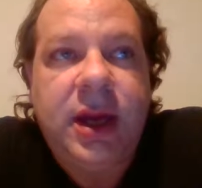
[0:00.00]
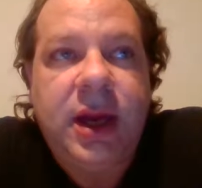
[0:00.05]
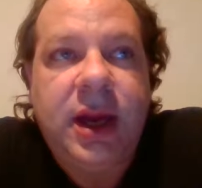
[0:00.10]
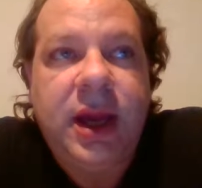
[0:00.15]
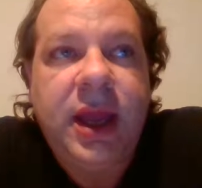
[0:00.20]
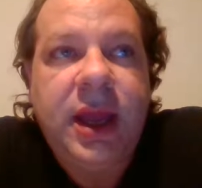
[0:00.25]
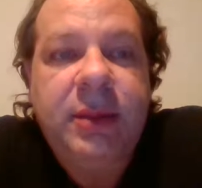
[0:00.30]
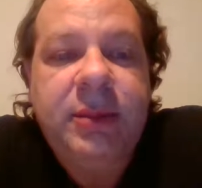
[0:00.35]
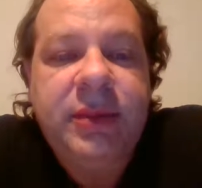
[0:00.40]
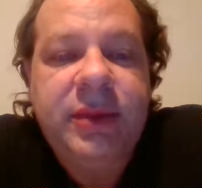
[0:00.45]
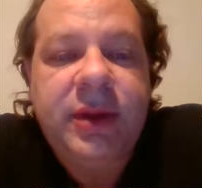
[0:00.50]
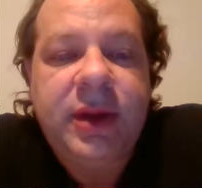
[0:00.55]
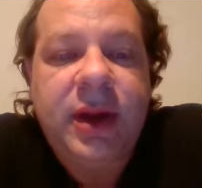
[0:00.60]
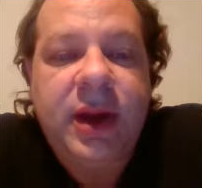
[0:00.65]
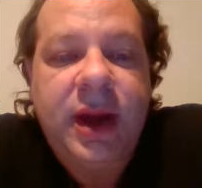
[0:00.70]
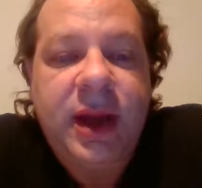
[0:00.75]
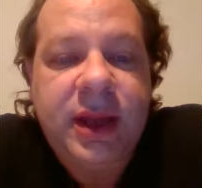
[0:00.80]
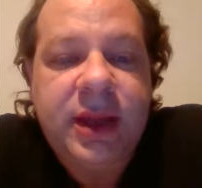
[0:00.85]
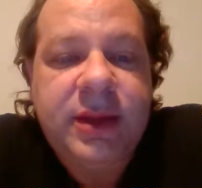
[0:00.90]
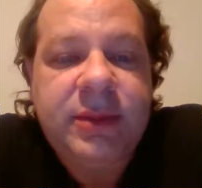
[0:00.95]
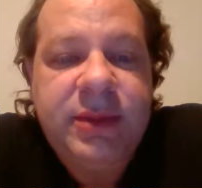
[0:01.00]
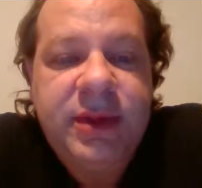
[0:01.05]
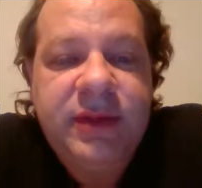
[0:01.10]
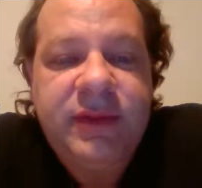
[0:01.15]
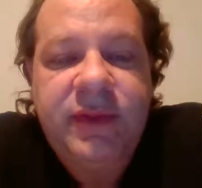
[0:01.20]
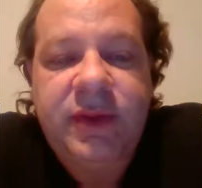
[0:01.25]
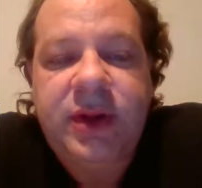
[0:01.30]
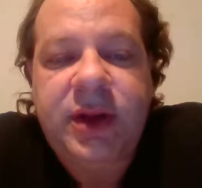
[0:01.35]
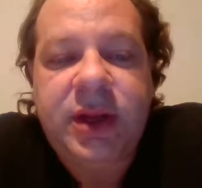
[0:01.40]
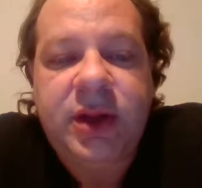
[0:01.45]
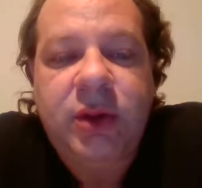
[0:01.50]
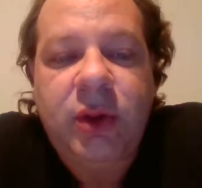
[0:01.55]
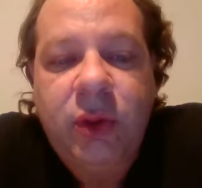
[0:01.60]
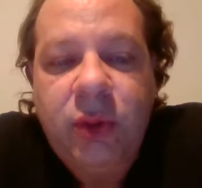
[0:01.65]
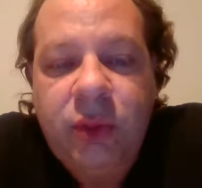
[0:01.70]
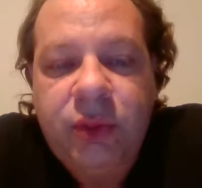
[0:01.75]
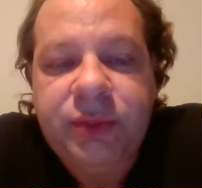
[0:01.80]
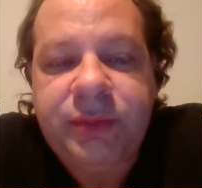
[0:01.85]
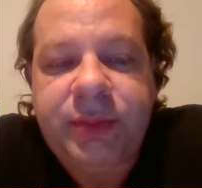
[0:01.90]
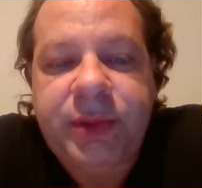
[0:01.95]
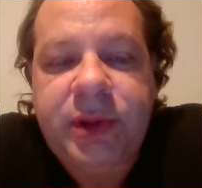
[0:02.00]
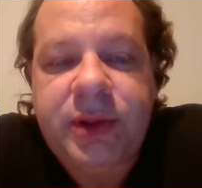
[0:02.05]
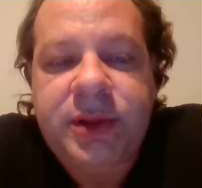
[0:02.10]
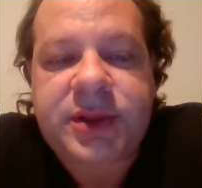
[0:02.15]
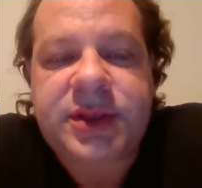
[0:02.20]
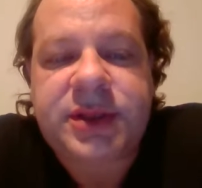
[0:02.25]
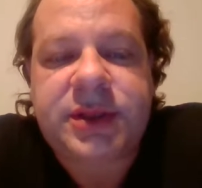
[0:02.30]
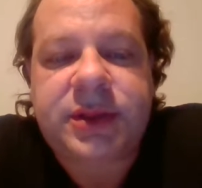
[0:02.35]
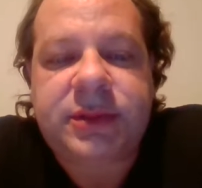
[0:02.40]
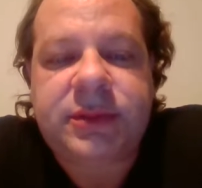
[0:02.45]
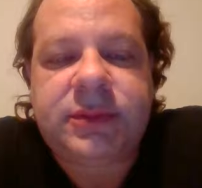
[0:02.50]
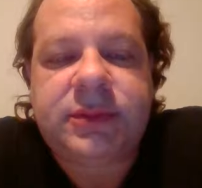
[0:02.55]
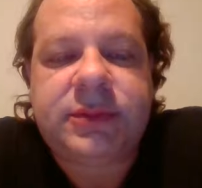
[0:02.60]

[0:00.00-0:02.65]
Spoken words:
I can be a very cold person.